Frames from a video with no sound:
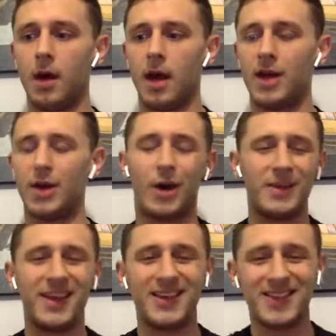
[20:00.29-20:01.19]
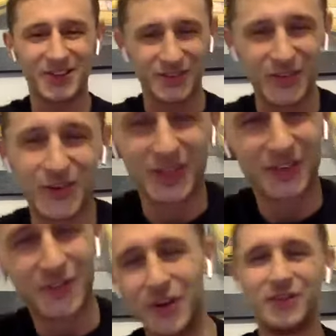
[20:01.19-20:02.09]
You know, I mean, there's a few
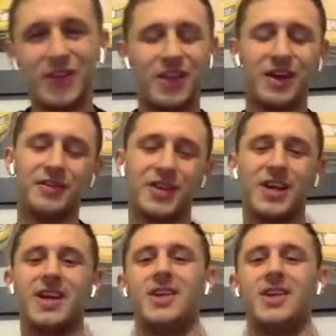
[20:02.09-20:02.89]
that have done it.